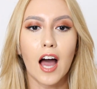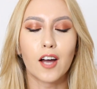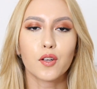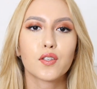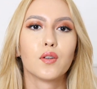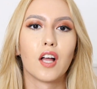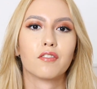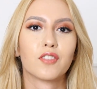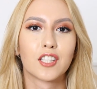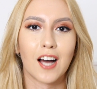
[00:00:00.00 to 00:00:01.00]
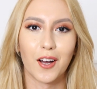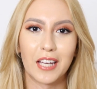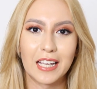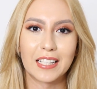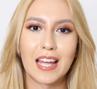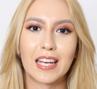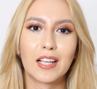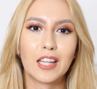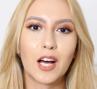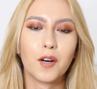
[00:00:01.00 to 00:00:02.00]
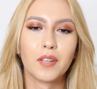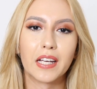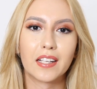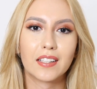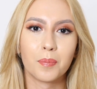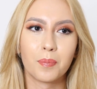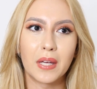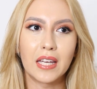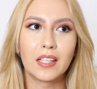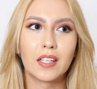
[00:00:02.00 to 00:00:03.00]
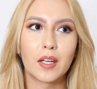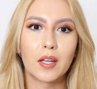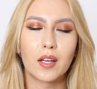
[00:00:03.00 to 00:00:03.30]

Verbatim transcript: I also love talking and I love like being